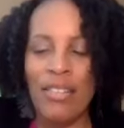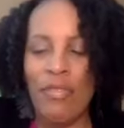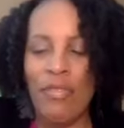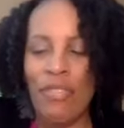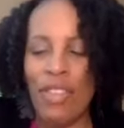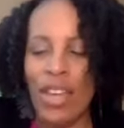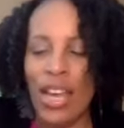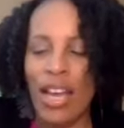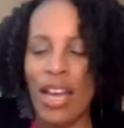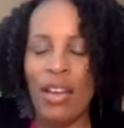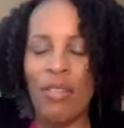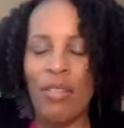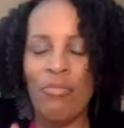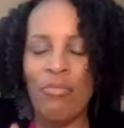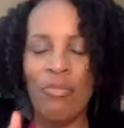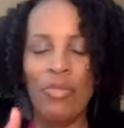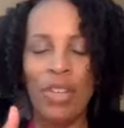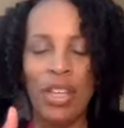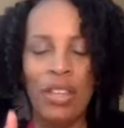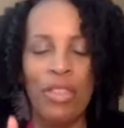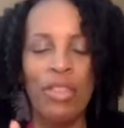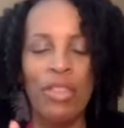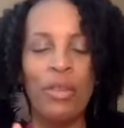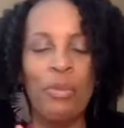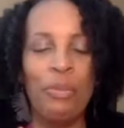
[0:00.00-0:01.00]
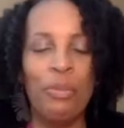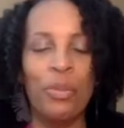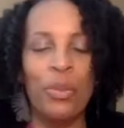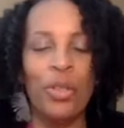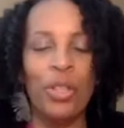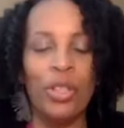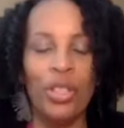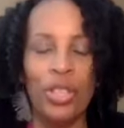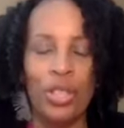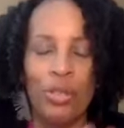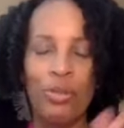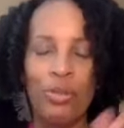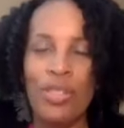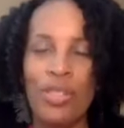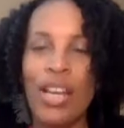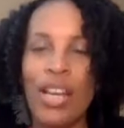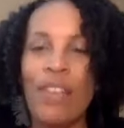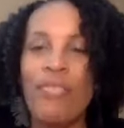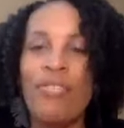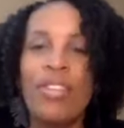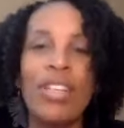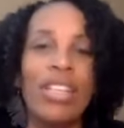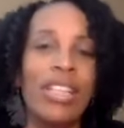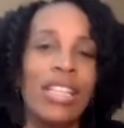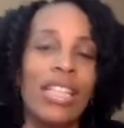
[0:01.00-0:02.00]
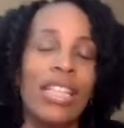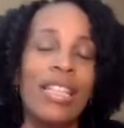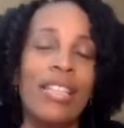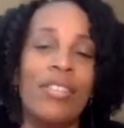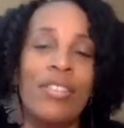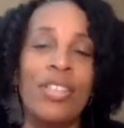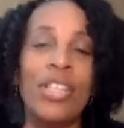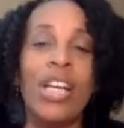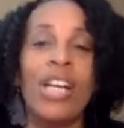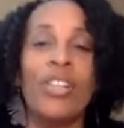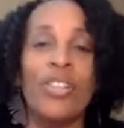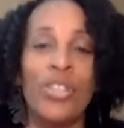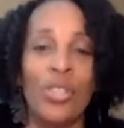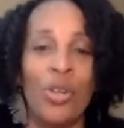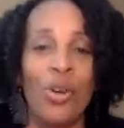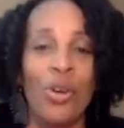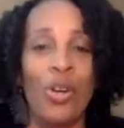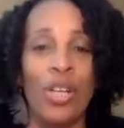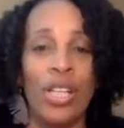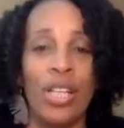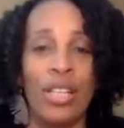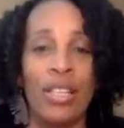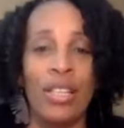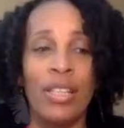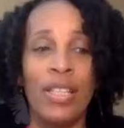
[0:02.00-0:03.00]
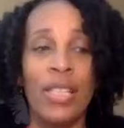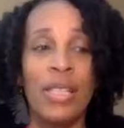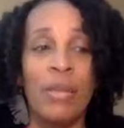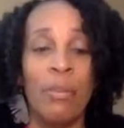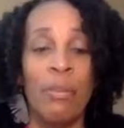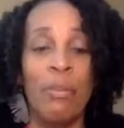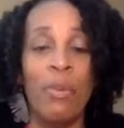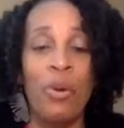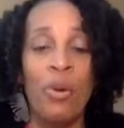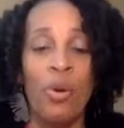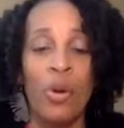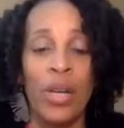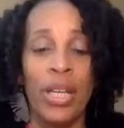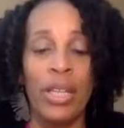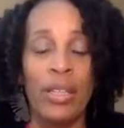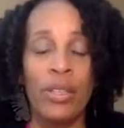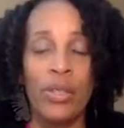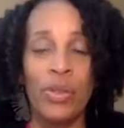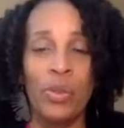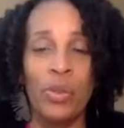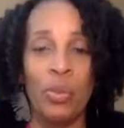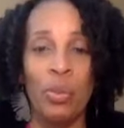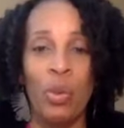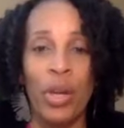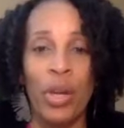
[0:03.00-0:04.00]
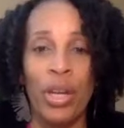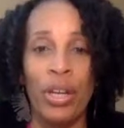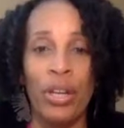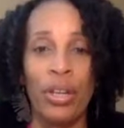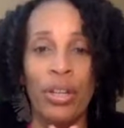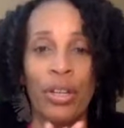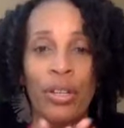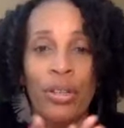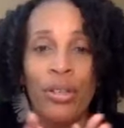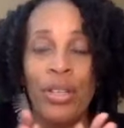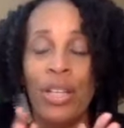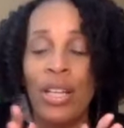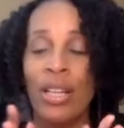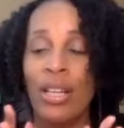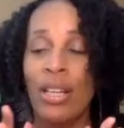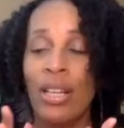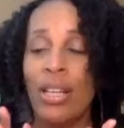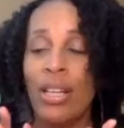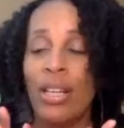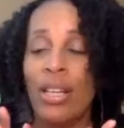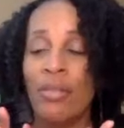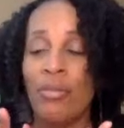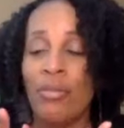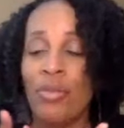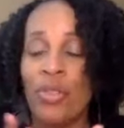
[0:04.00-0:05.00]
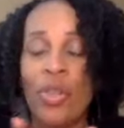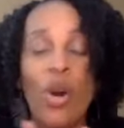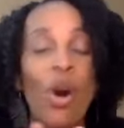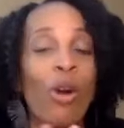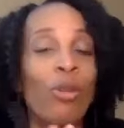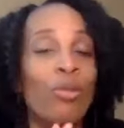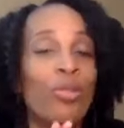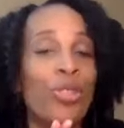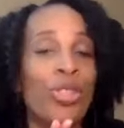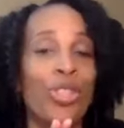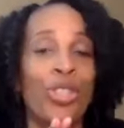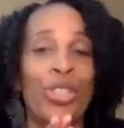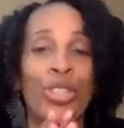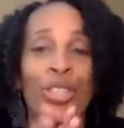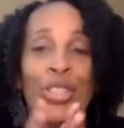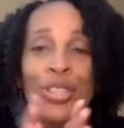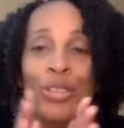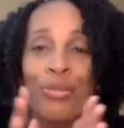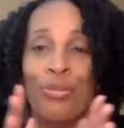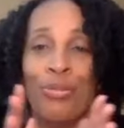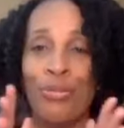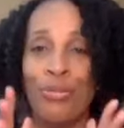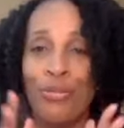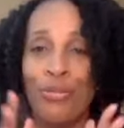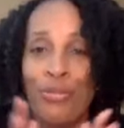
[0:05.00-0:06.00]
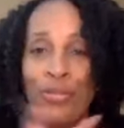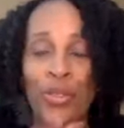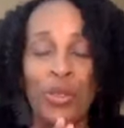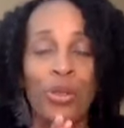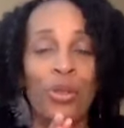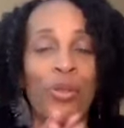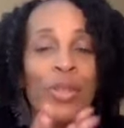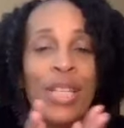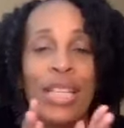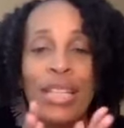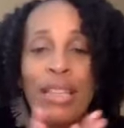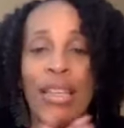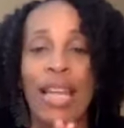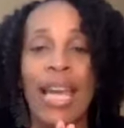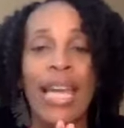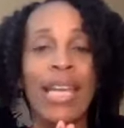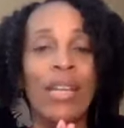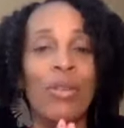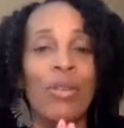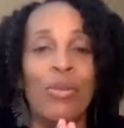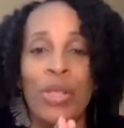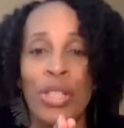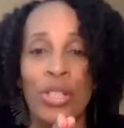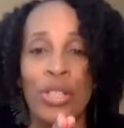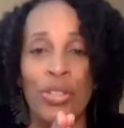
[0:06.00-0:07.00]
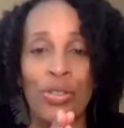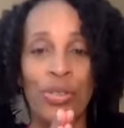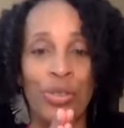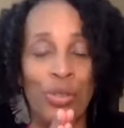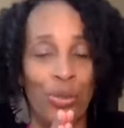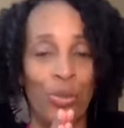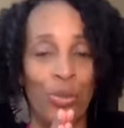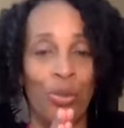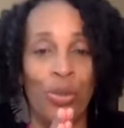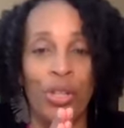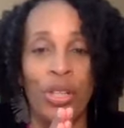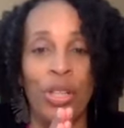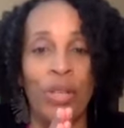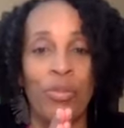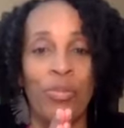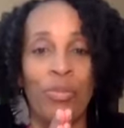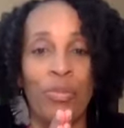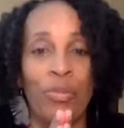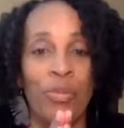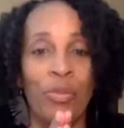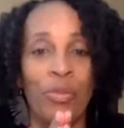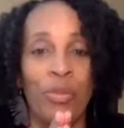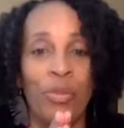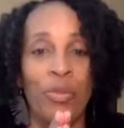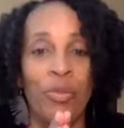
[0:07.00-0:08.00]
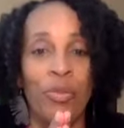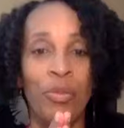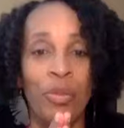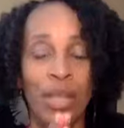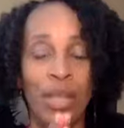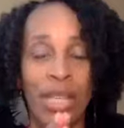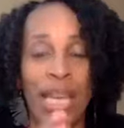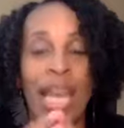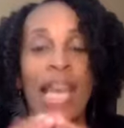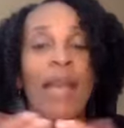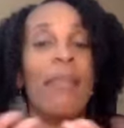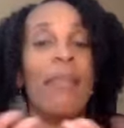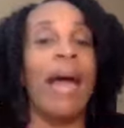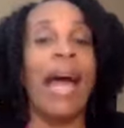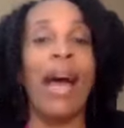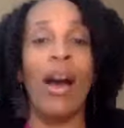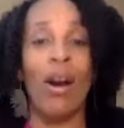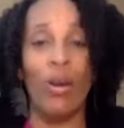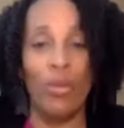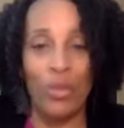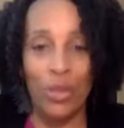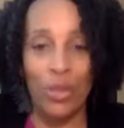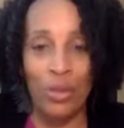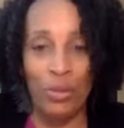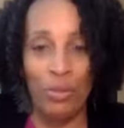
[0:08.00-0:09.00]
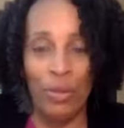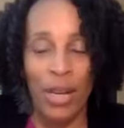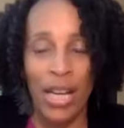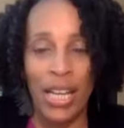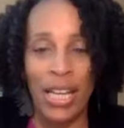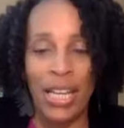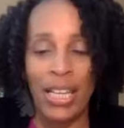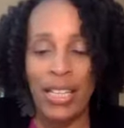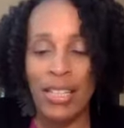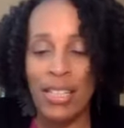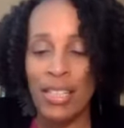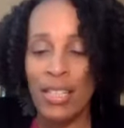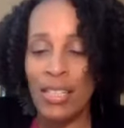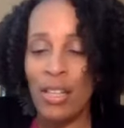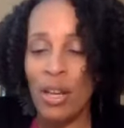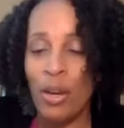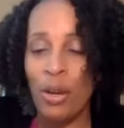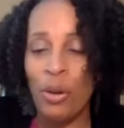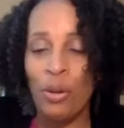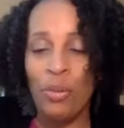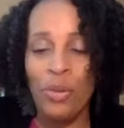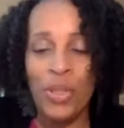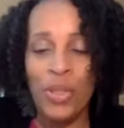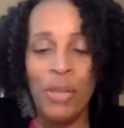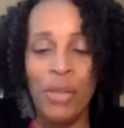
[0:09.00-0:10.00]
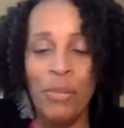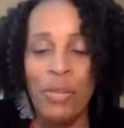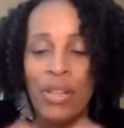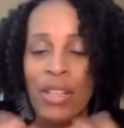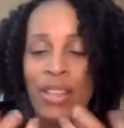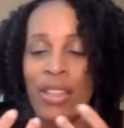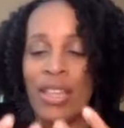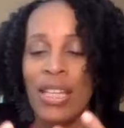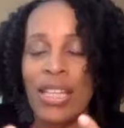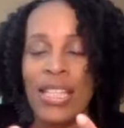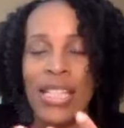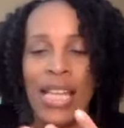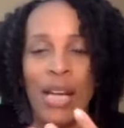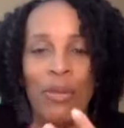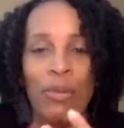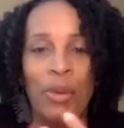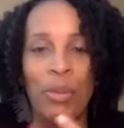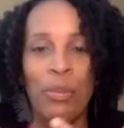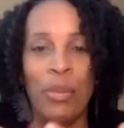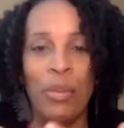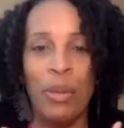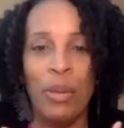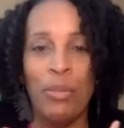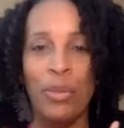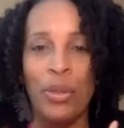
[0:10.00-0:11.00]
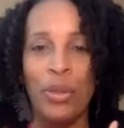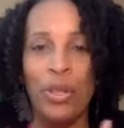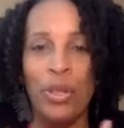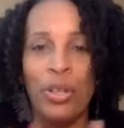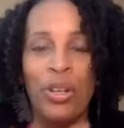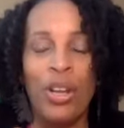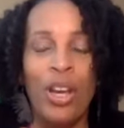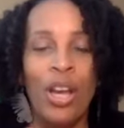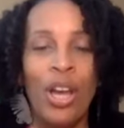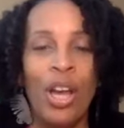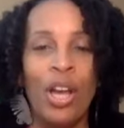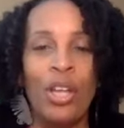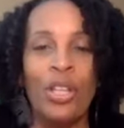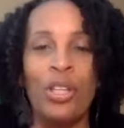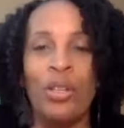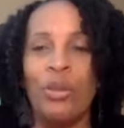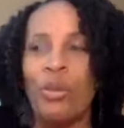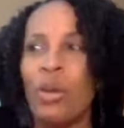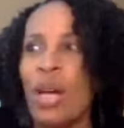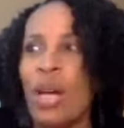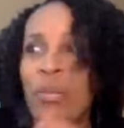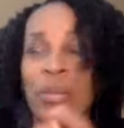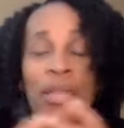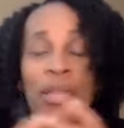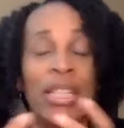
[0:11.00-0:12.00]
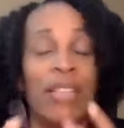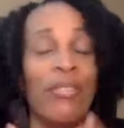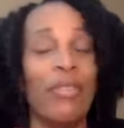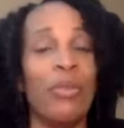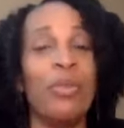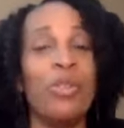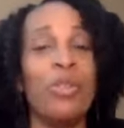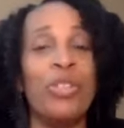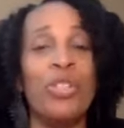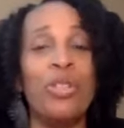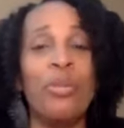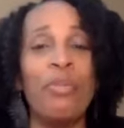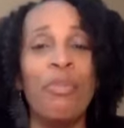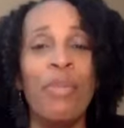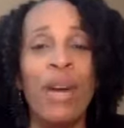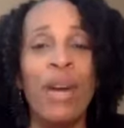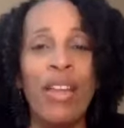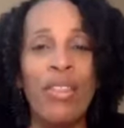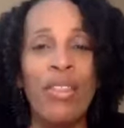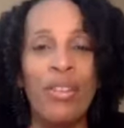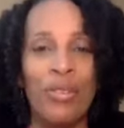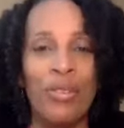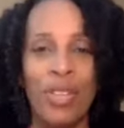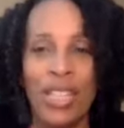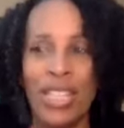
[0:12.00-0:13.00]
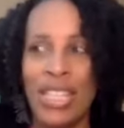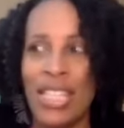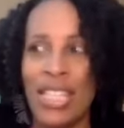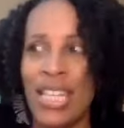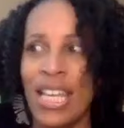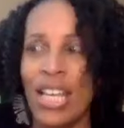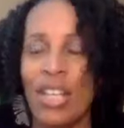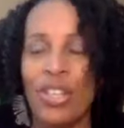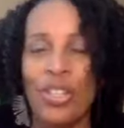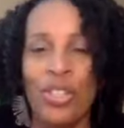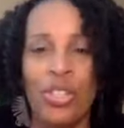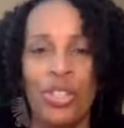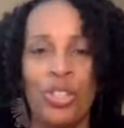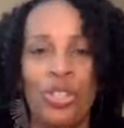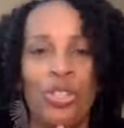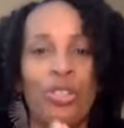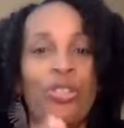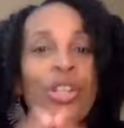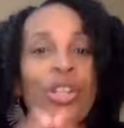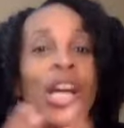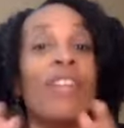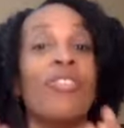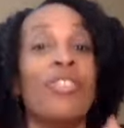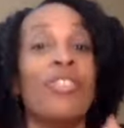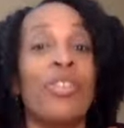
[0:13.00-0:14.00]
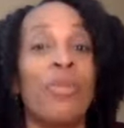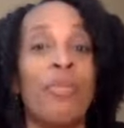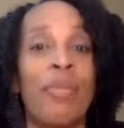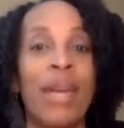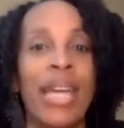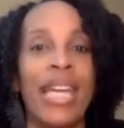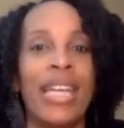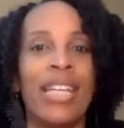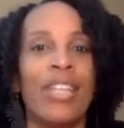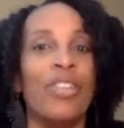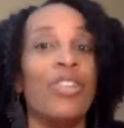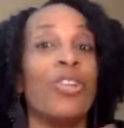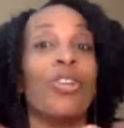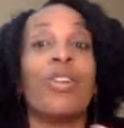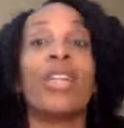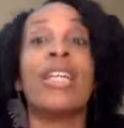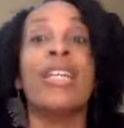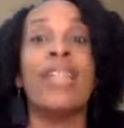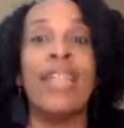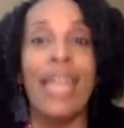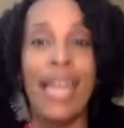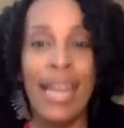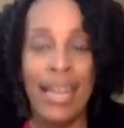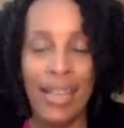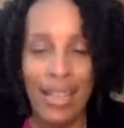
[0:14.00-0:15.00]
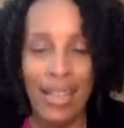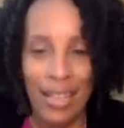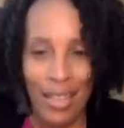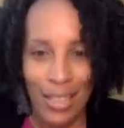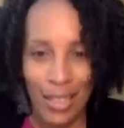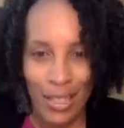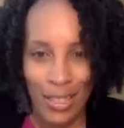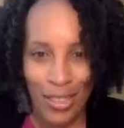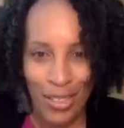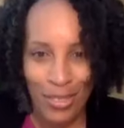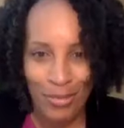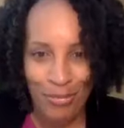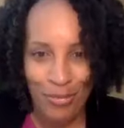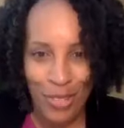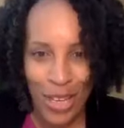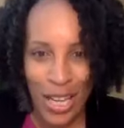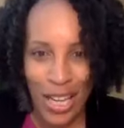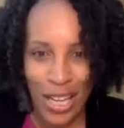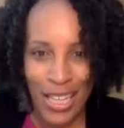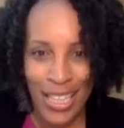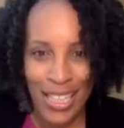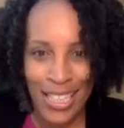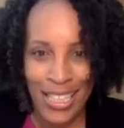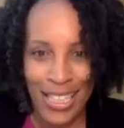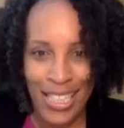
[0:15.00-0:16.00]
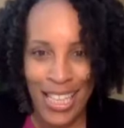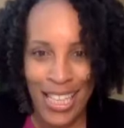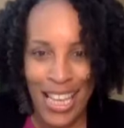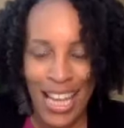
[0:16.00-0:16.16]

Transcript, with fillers: of that in the book you definitely touch on some points where culture food and language sort of came out, right? So some of the things I remember, you, I believe it was your mother that says, You're not Jamaican, you're Canadian, right?